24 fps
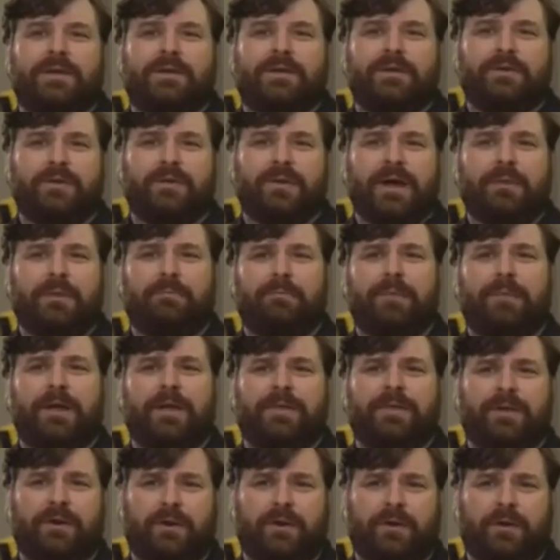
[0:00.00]
Do not
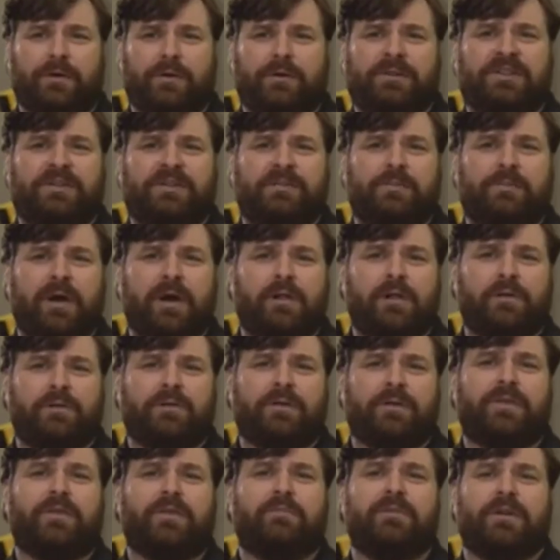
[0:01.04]
bend the hose smaller
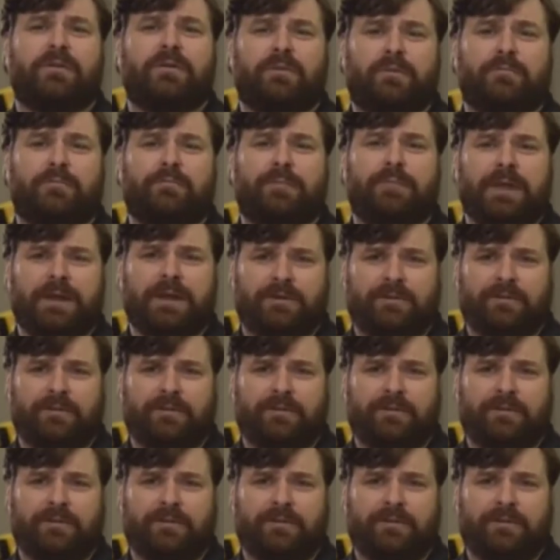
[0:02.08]
than the minimum bend